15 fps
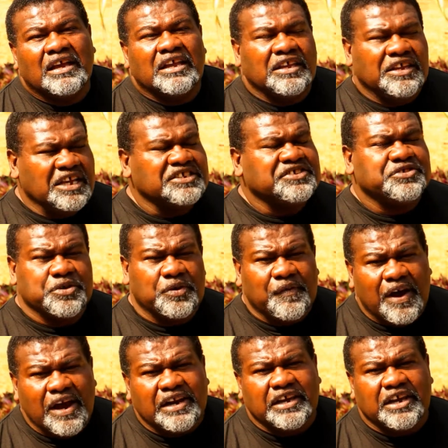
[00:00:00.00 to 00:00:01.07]
Yes, you're
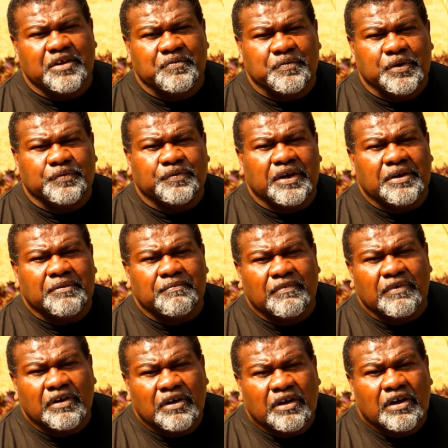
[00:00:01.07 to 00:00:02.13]
right again, Rutha.
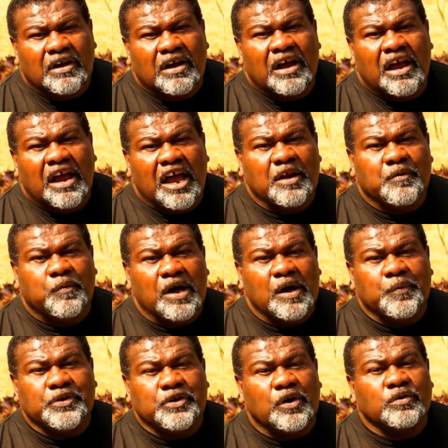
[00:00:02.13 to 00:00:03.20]
And while
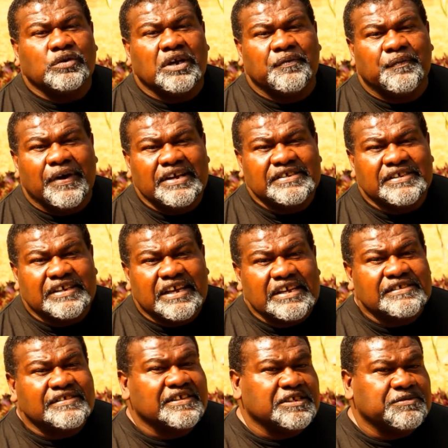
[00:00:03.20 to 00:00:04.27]
we don't advise
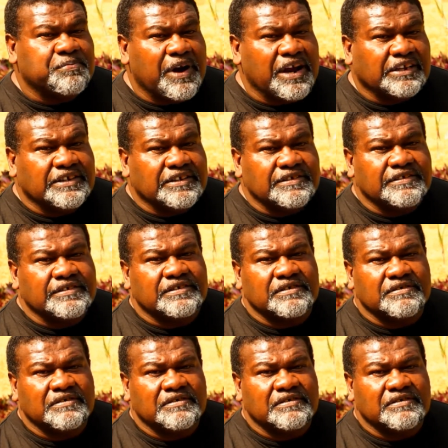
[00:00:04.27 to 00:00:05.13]
against this practice,